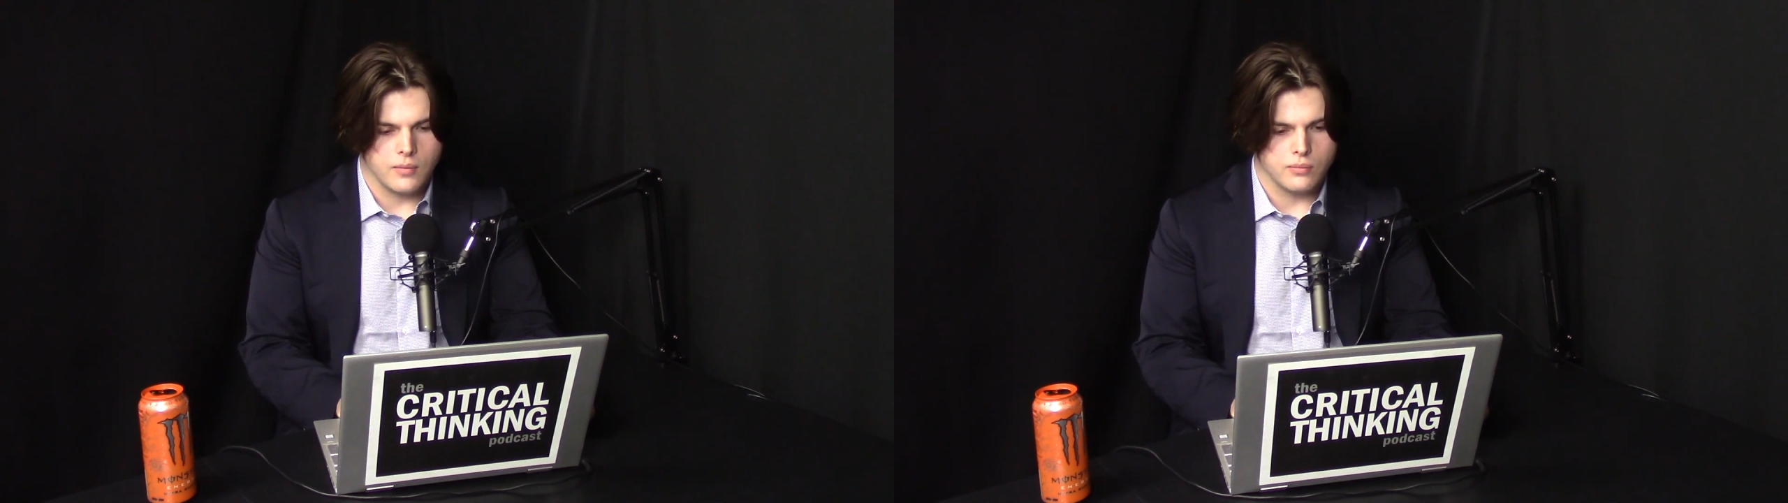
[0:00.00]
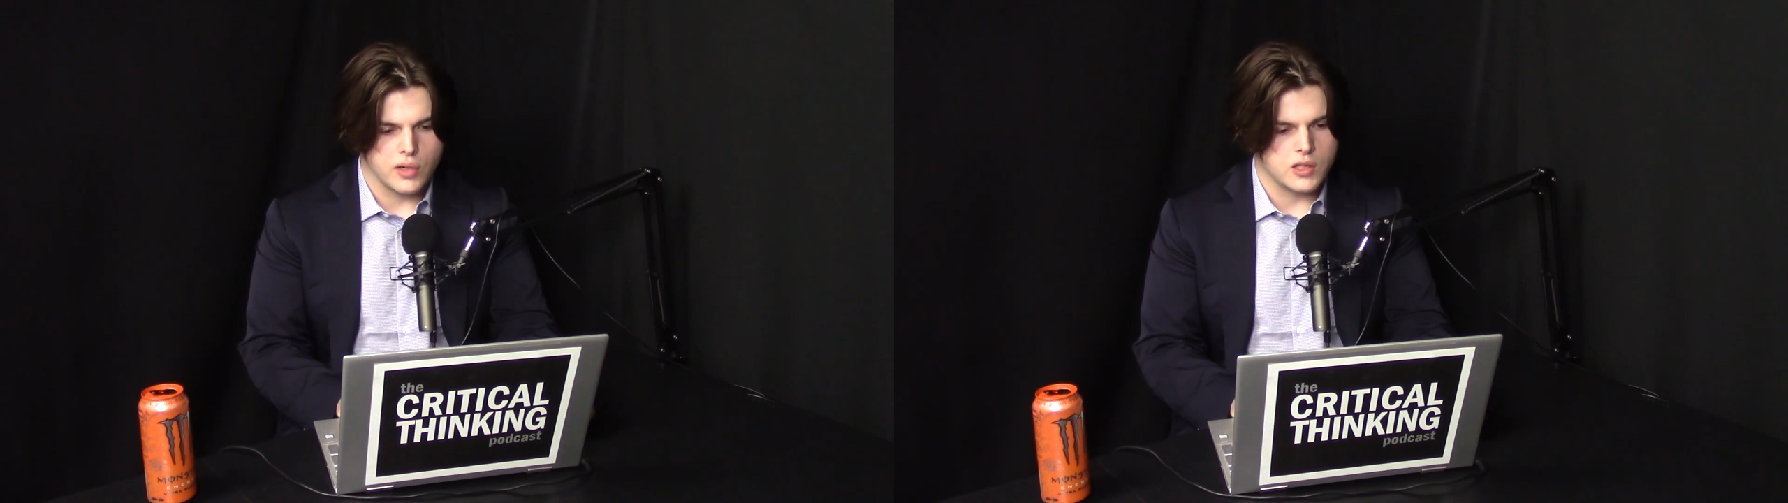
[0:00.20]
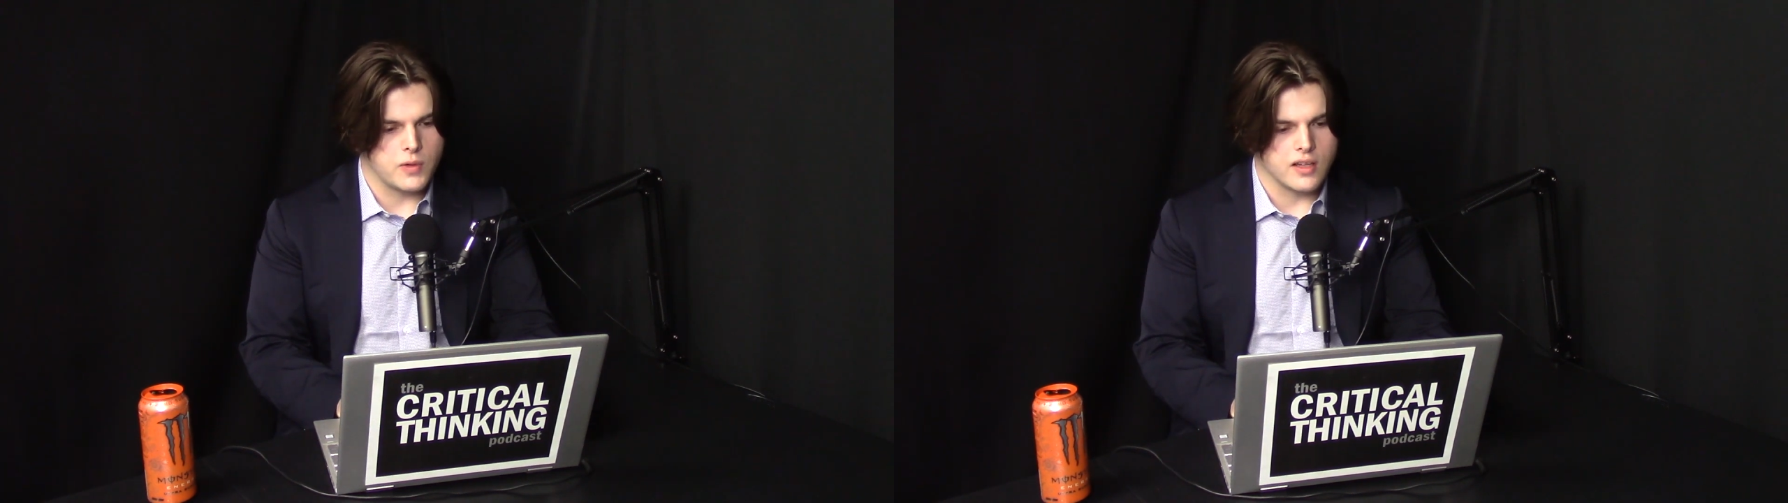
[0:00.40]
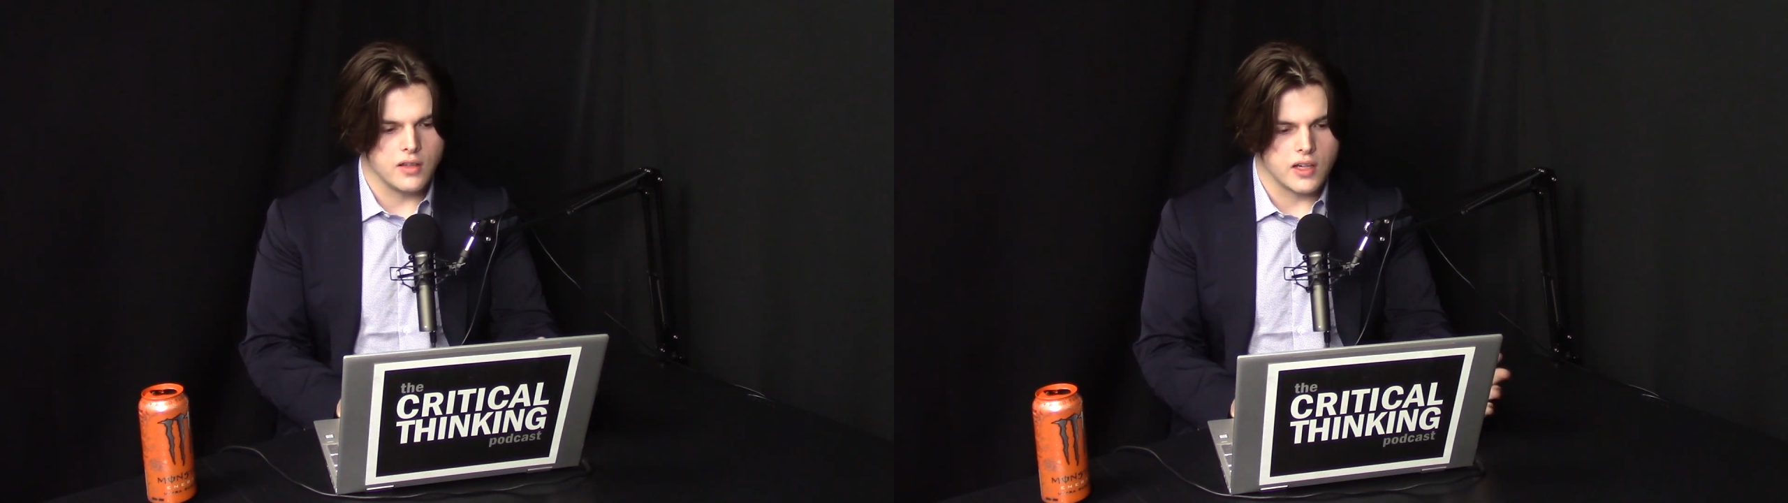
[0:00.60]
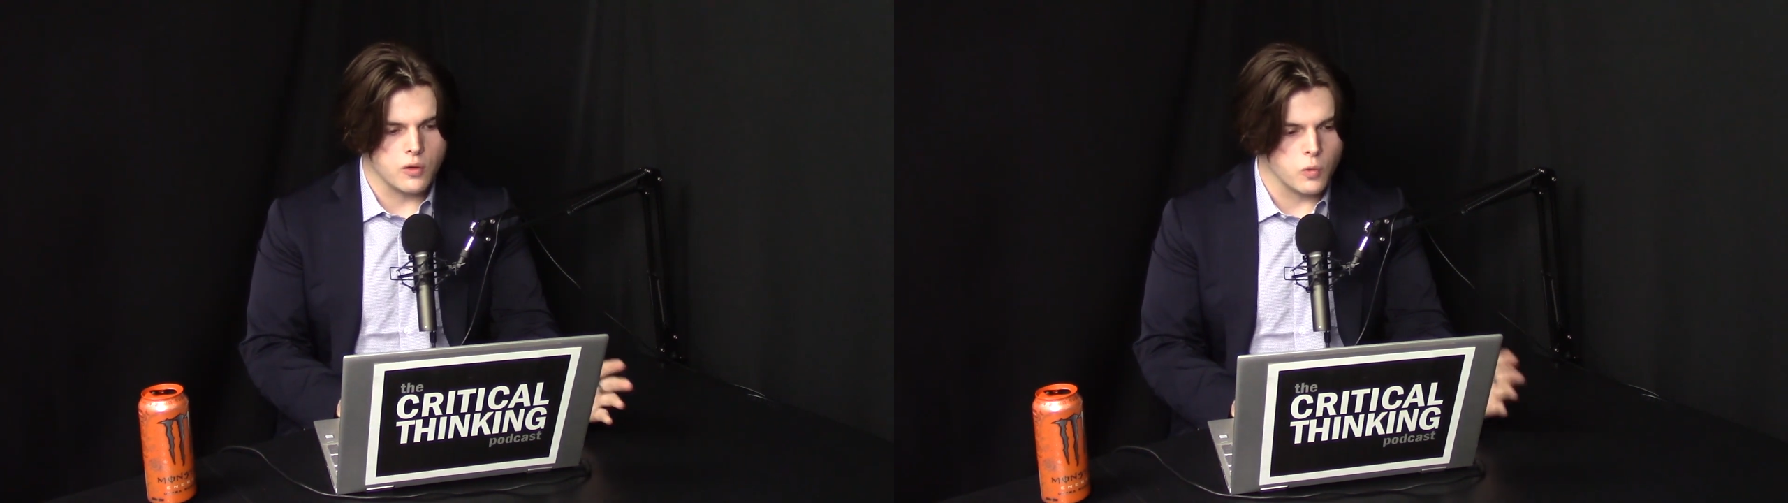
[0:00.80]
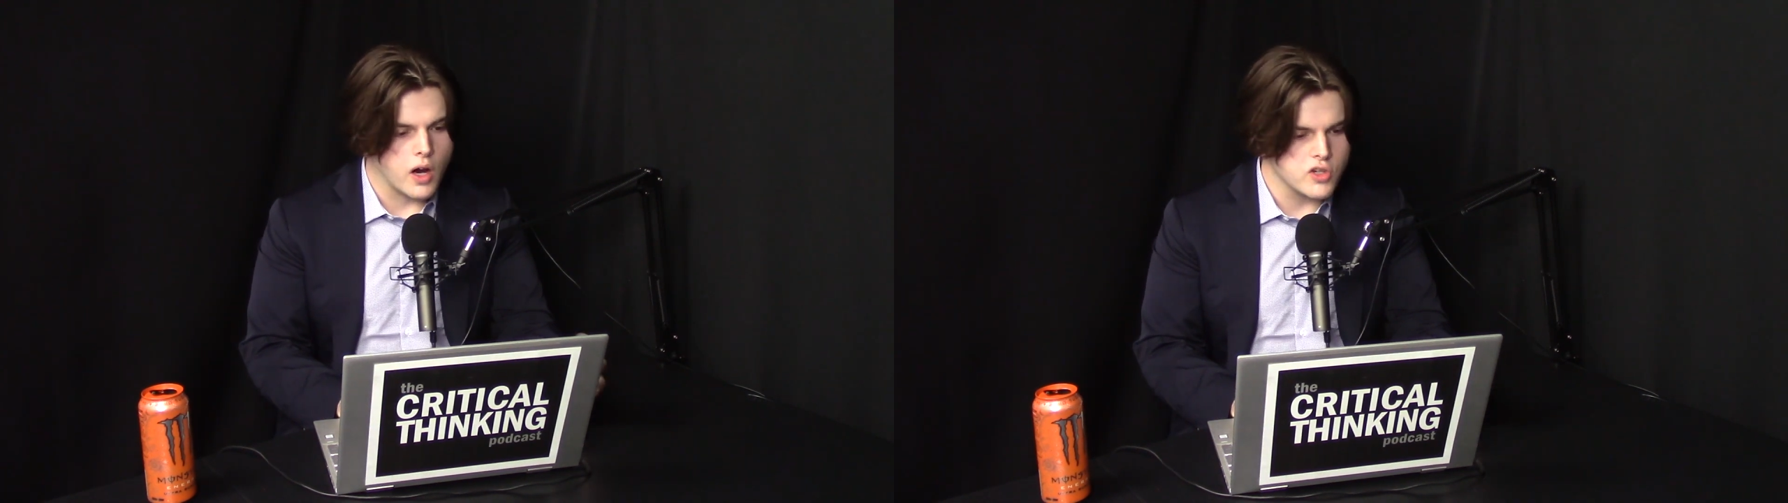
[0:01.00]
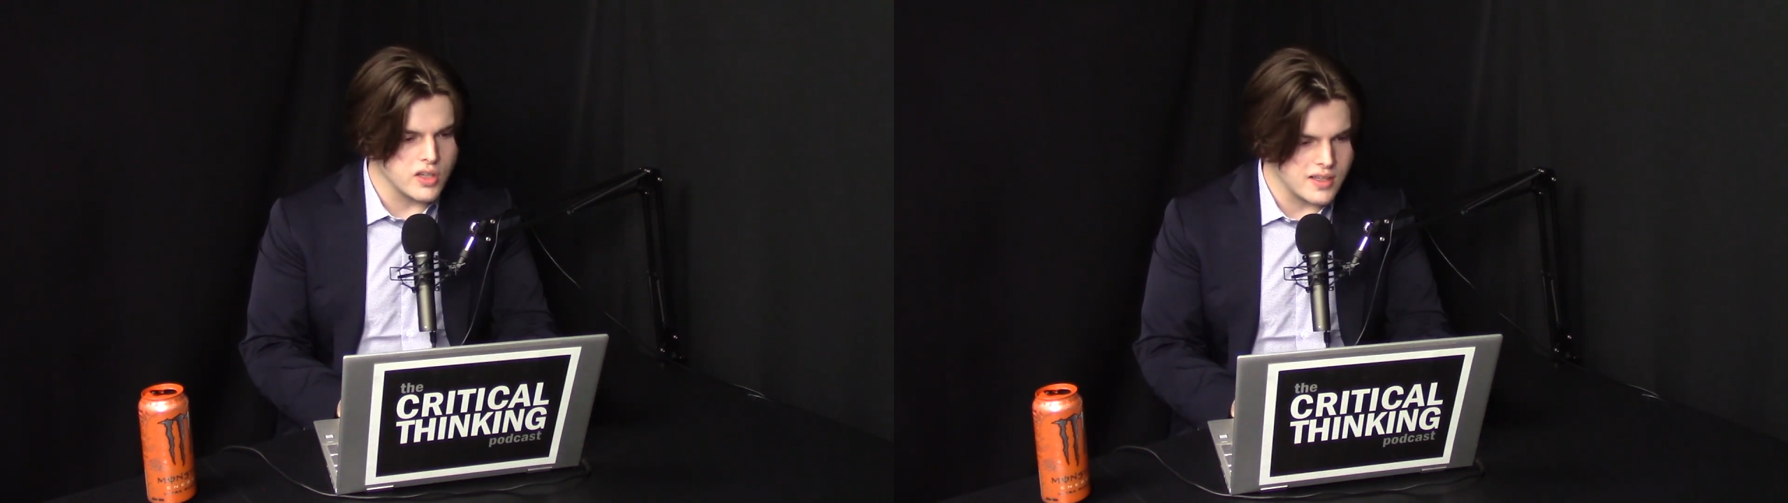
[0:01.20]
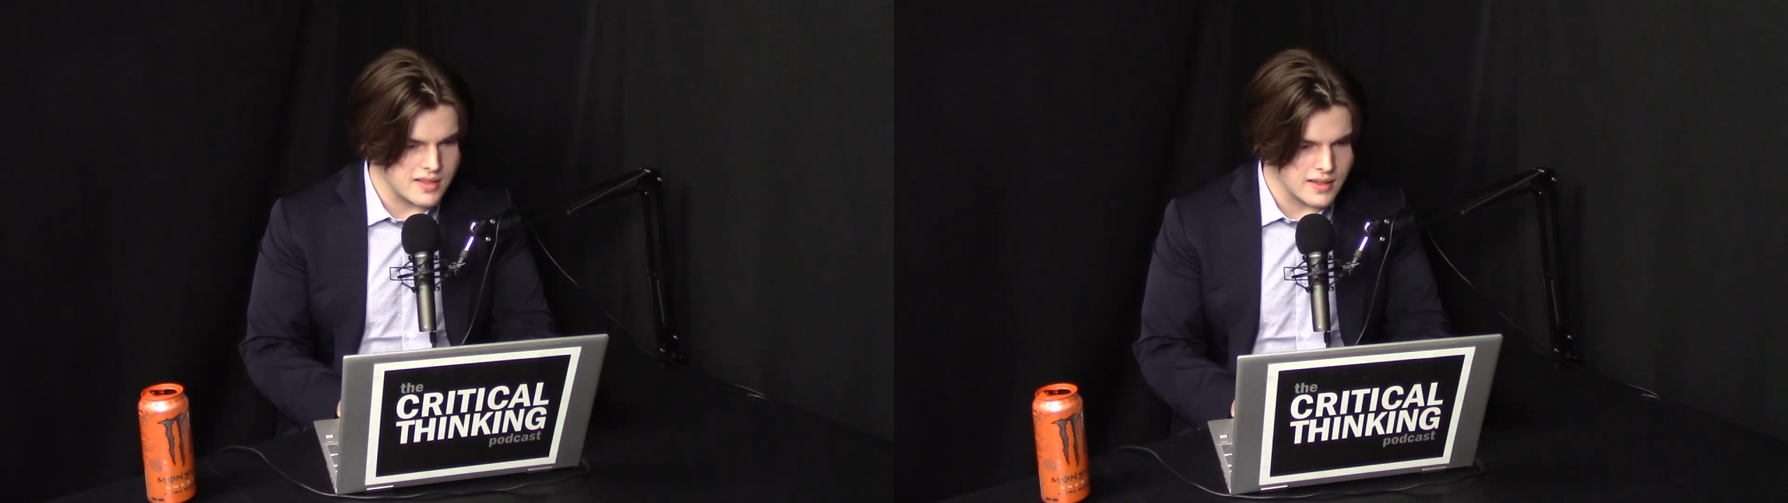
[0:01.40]
Because we can look at Russia
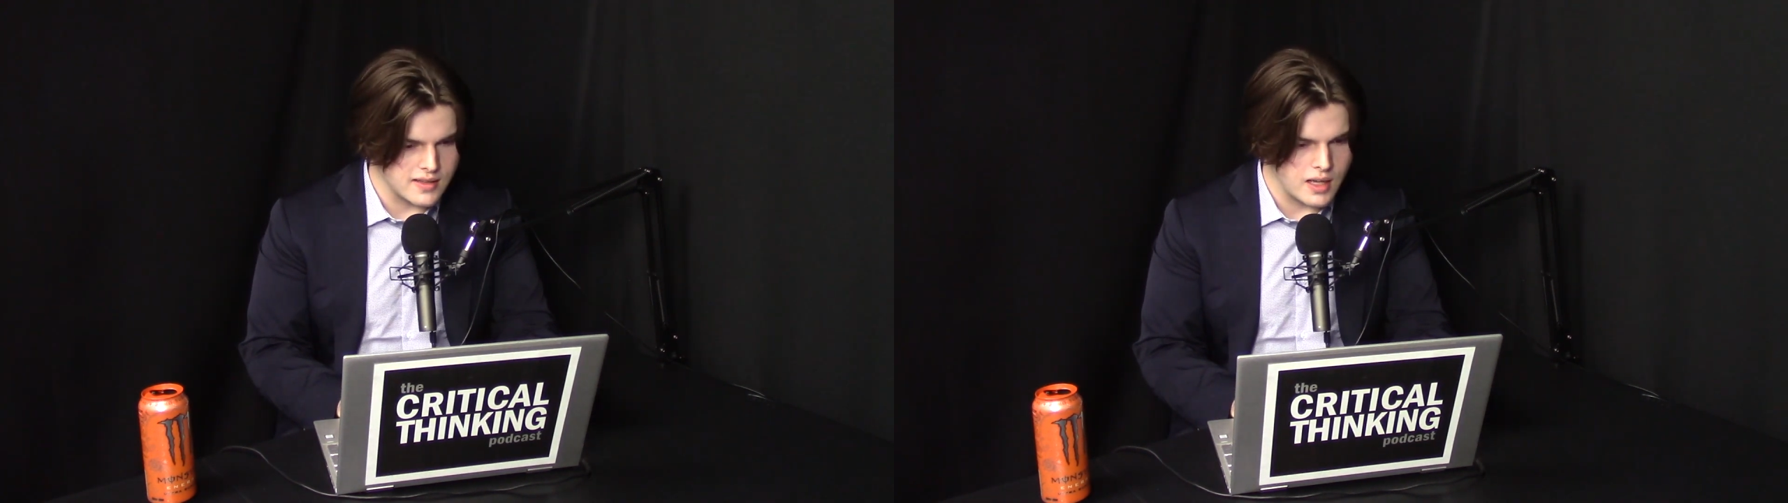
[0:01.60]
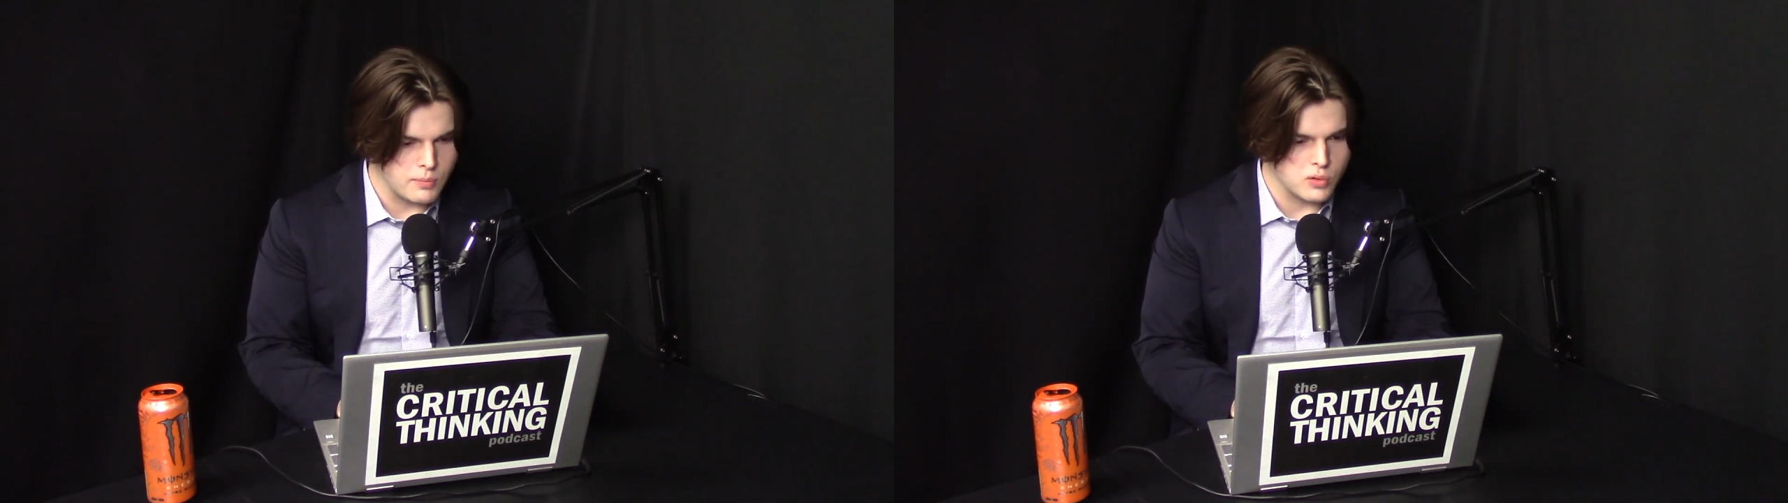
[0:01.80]
as an example.